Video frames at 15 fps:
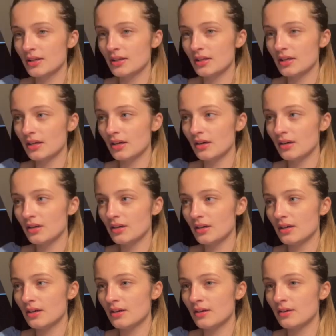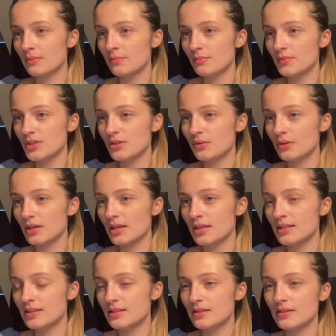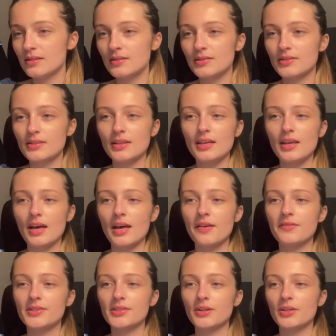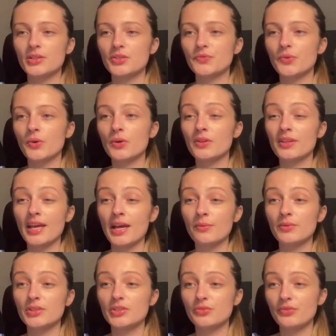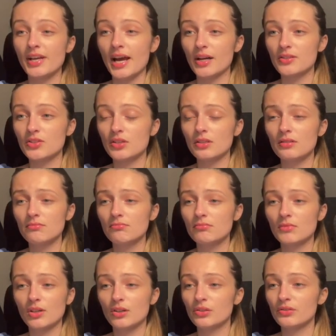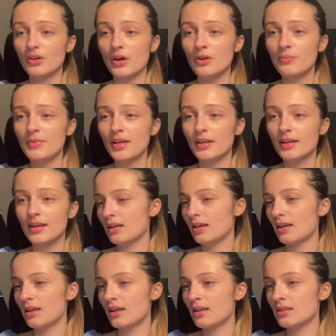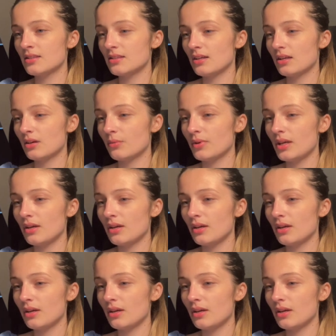Here you can see I've searched for Language Reactor Chrome, and here we